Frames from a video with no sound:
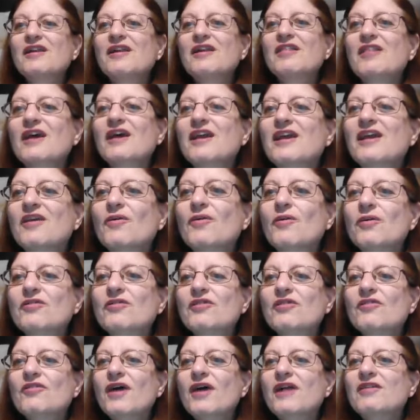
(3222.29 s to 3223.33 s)
Thank you. Once
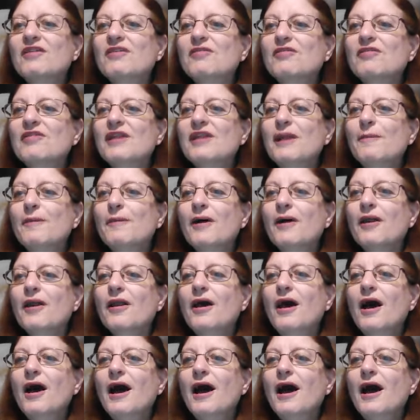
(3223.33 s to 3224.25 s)
I've had some sleep, I'll